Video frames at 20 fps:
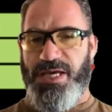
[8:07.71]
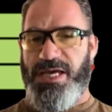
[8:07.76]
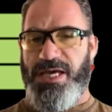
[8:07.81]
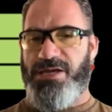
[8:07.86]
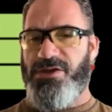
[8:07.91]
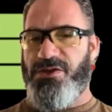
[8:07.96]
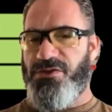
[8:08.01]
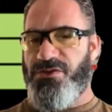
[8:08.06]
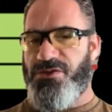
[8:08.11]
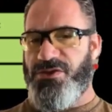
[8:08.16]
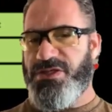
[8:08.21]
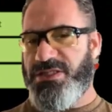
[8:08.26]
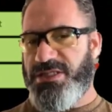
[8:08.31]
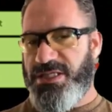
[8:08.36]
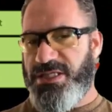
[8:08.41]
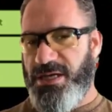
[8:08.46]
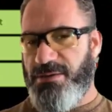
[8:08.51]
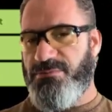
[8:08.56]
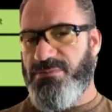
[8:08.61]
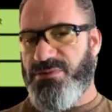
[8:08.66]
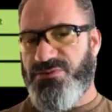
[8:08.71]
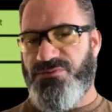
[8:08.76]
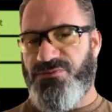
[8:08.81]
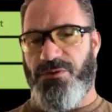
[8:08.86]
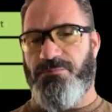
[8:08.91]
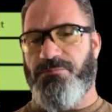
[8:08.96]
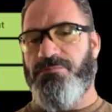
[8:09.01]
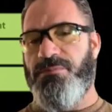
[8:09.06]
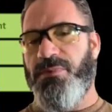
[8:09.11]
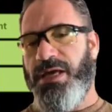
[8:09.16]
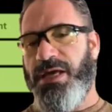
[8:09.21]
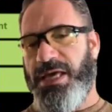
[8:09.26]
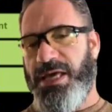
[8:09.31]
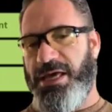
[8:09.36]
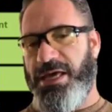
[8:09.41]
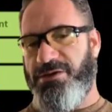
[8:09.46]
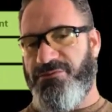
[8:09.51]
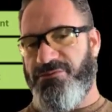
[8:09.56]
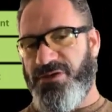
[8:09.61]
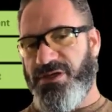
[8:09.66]
And this comes from
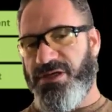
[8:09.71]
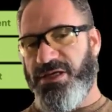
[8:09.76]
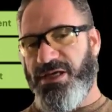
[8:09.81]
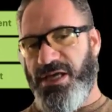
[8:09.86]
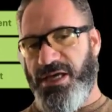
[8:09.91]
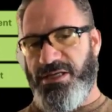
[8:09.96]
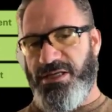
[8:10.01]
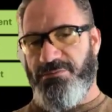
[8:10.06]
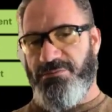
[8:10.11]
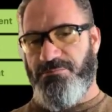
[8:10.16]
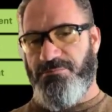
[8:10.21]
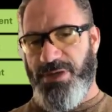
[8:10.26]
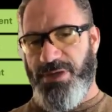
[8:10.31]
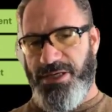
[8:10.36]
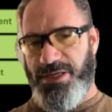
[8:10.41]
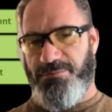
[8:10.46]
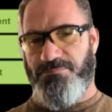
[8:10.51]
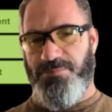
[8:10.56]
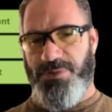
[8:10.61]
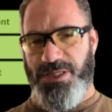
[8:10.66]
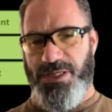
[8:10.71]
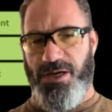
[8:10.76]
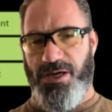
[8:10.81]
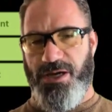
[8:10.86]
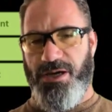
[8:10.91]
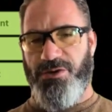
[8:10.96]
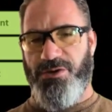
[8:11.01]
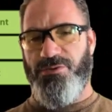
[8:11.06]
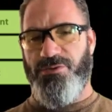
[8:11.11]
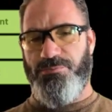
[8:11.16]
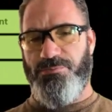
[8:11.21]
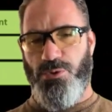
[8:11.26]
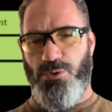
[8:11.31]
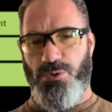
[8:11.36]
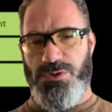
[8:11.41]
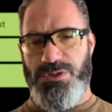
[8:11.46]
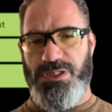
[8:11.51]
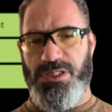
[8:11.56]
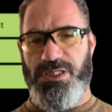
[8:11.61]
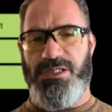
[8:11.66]
having an embedded BI
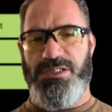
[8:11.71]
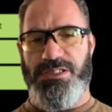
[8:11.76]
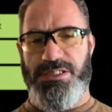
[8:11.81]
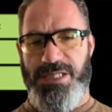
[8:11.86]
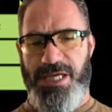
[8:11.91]
reporting,